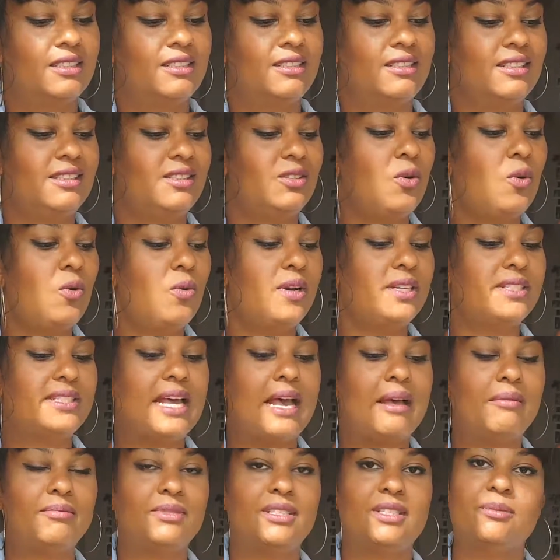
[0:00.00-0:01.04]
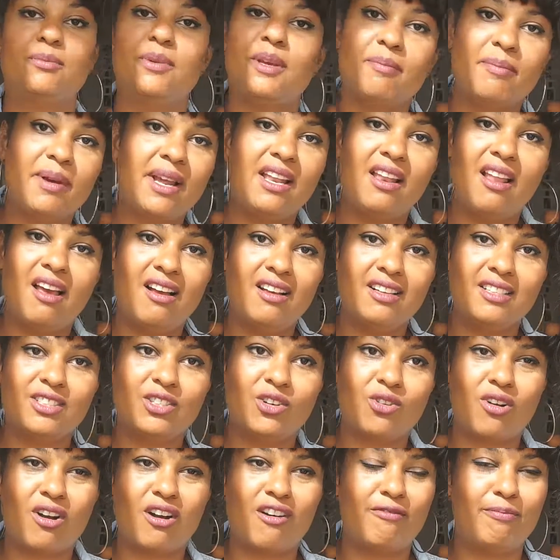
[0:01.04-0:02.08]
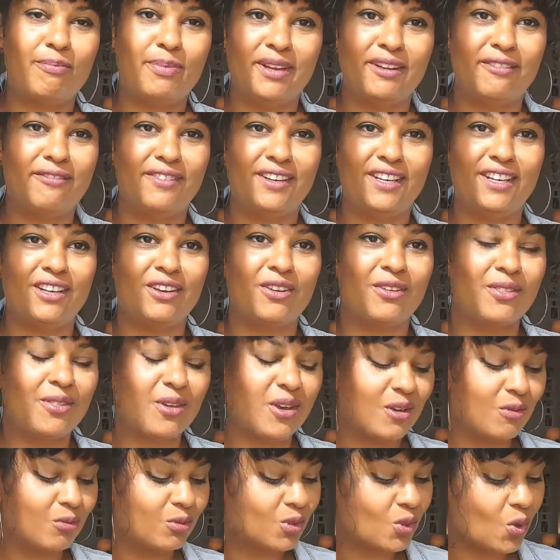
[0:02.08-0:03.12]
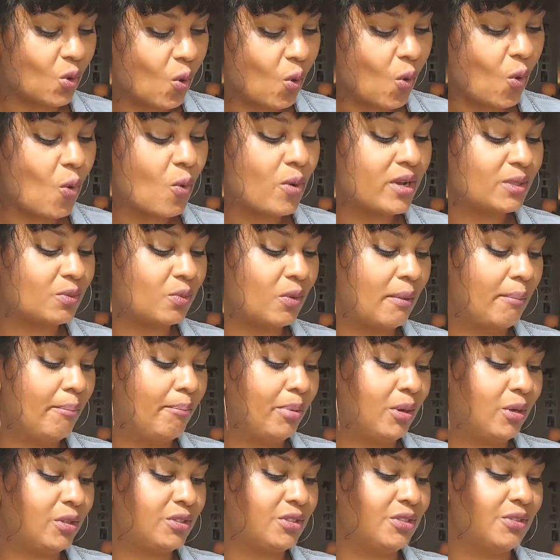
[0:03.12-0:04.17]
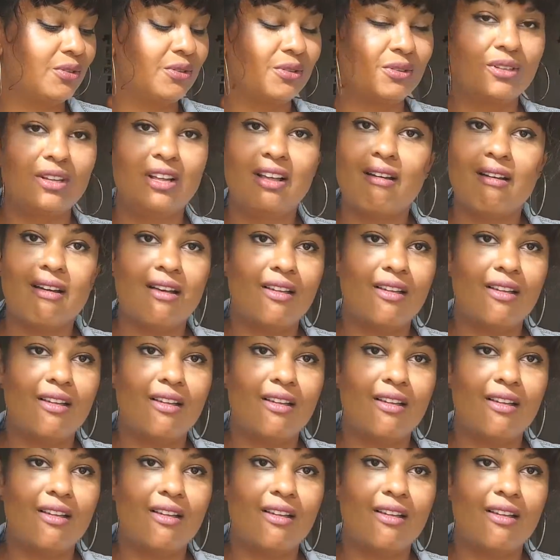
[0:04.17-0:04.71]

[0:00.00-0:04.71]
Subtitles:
This always happens to me. In my last craft beer video, there was always one bottle